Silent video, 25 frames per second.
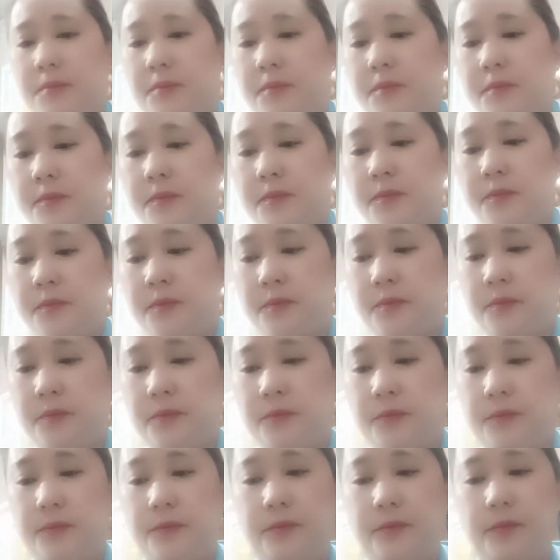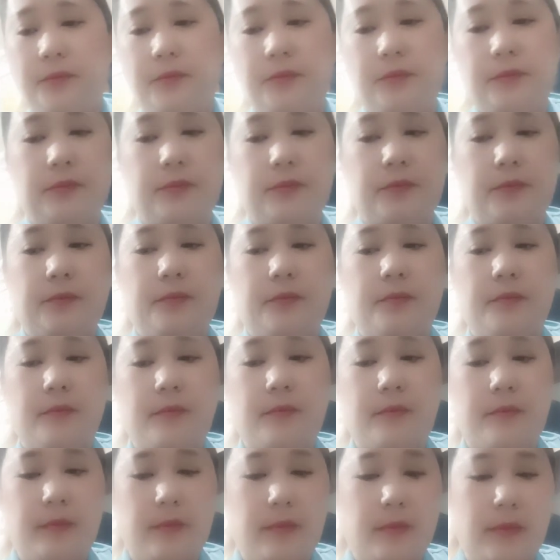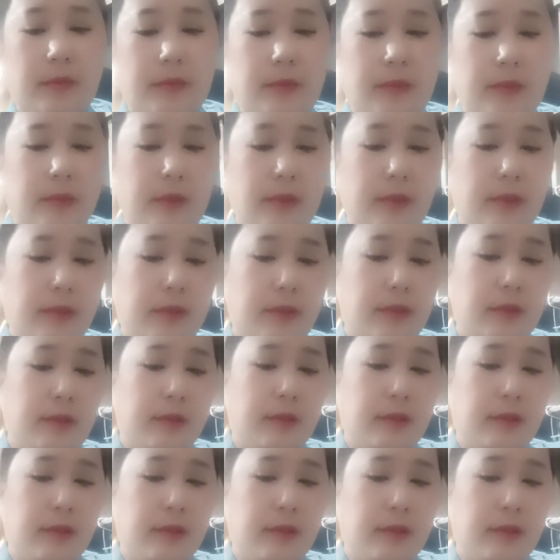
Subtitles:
(silence)